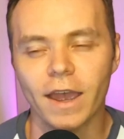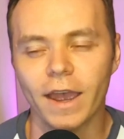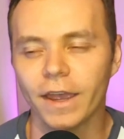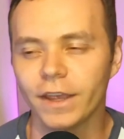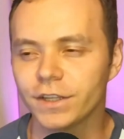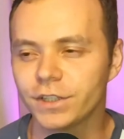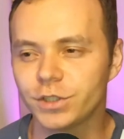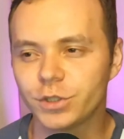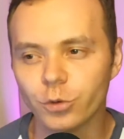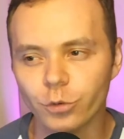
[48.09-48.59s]

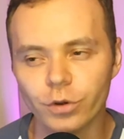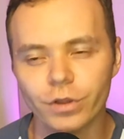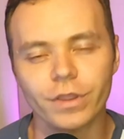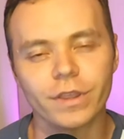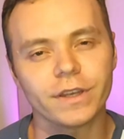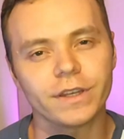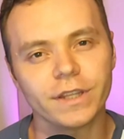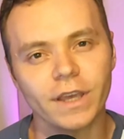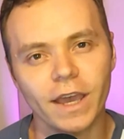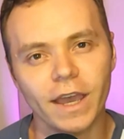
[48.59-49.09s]
has turned
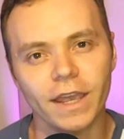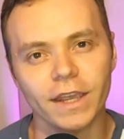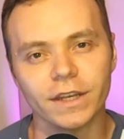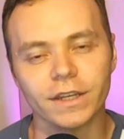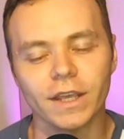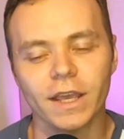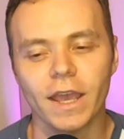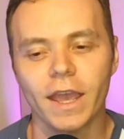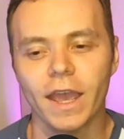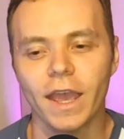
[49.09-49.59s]
the
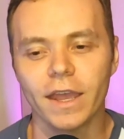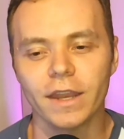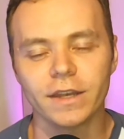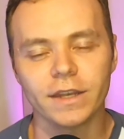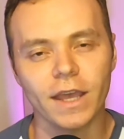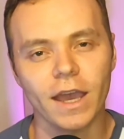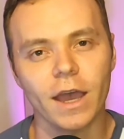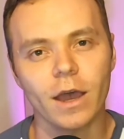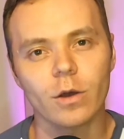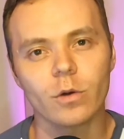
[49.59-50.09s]
tide
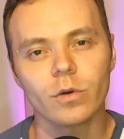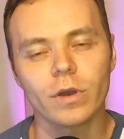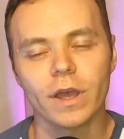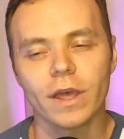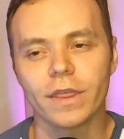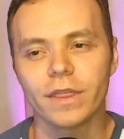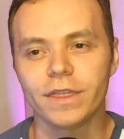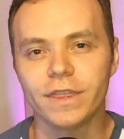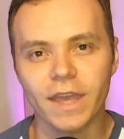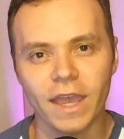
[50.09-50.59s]
and now
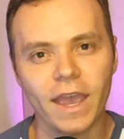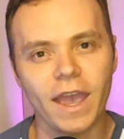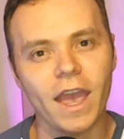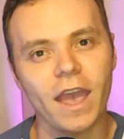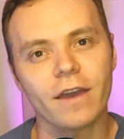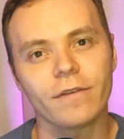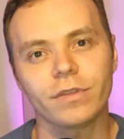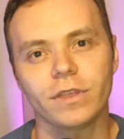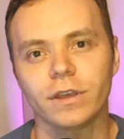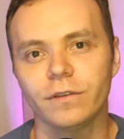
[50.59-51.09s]
they
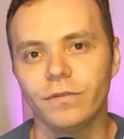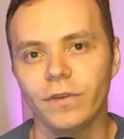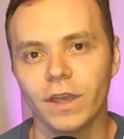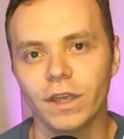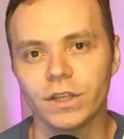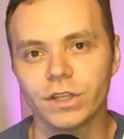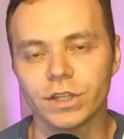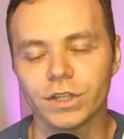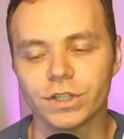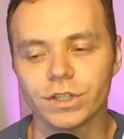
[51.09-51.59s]
have the
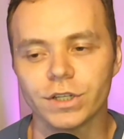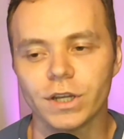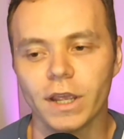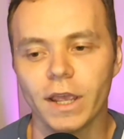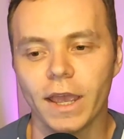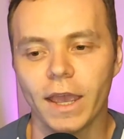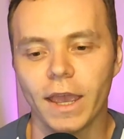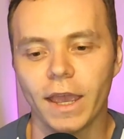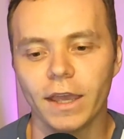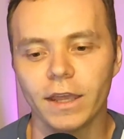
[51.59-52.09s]
advantage
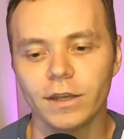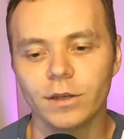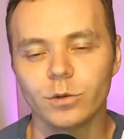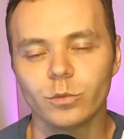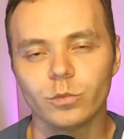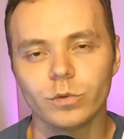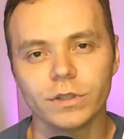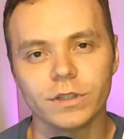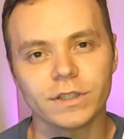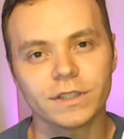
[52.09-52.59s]

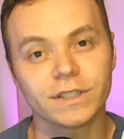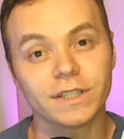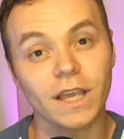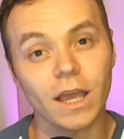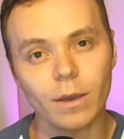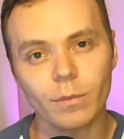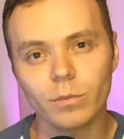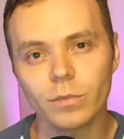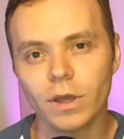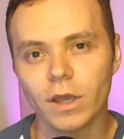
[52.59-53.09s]
and when
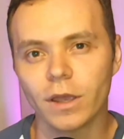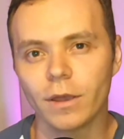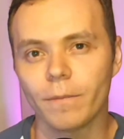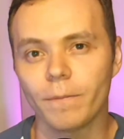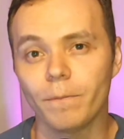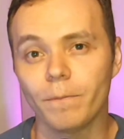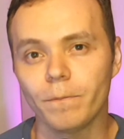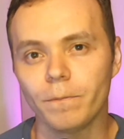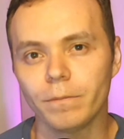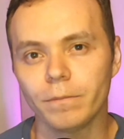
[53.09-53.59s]
some
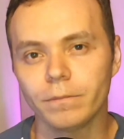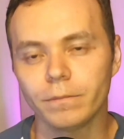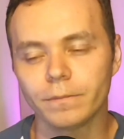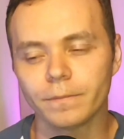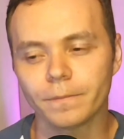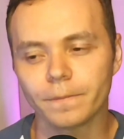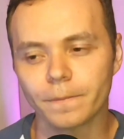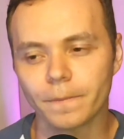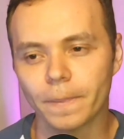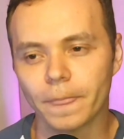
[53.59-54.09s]

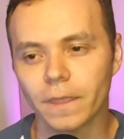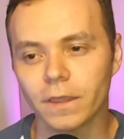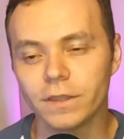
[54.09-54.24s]
mm,